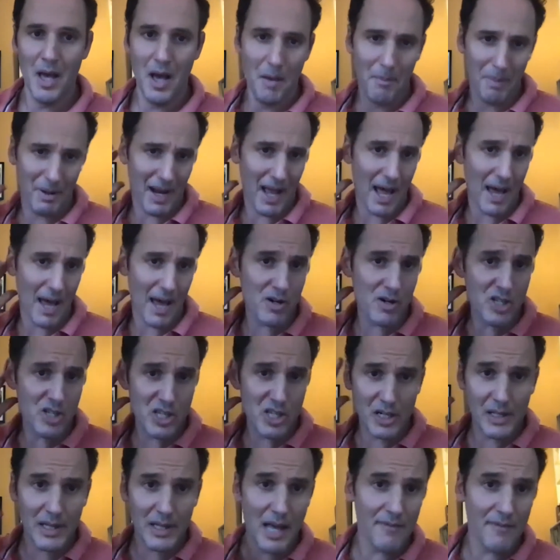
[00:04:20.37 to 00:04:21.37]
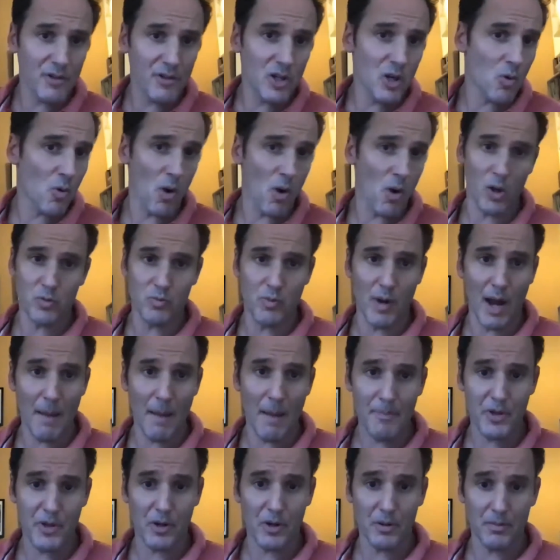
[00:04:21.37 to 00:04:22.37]
But how does an 11 year old
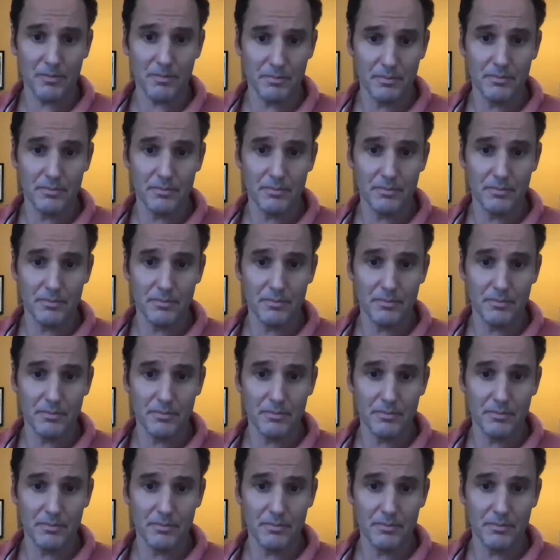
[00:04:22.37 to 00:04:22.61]
wrap and, their.